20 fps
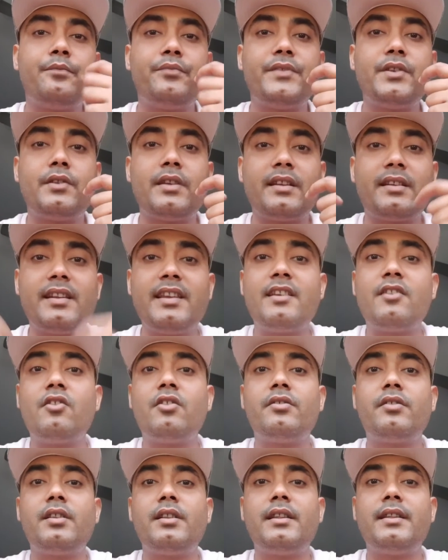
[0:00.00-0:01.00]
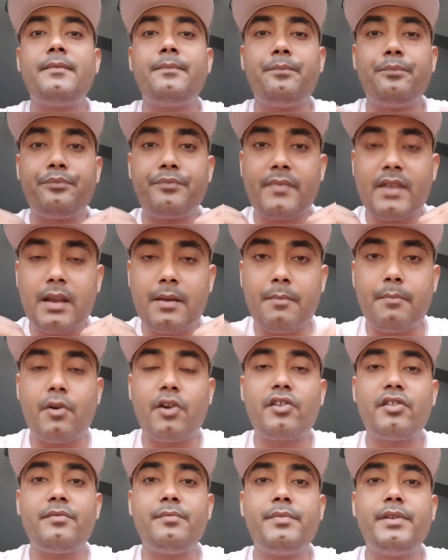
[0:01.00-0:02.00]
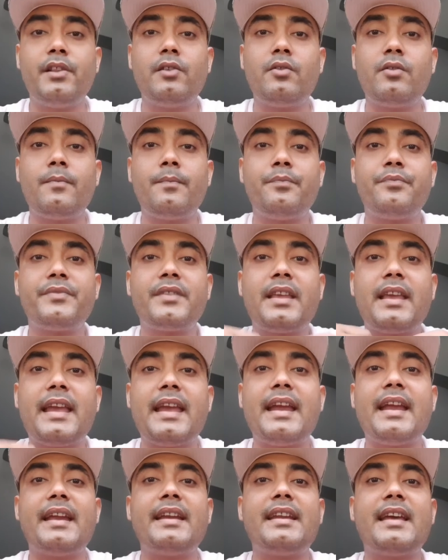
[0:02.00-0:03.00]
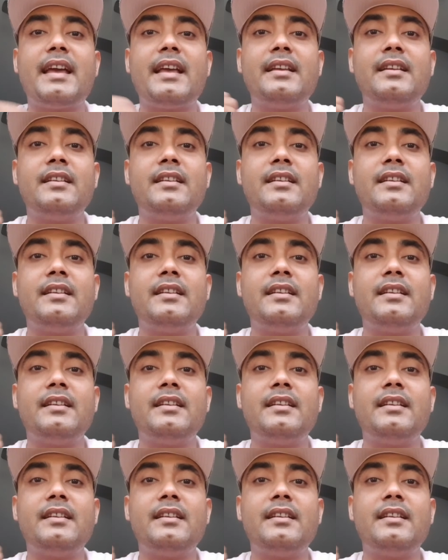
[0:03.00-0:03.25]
you can click on the button below and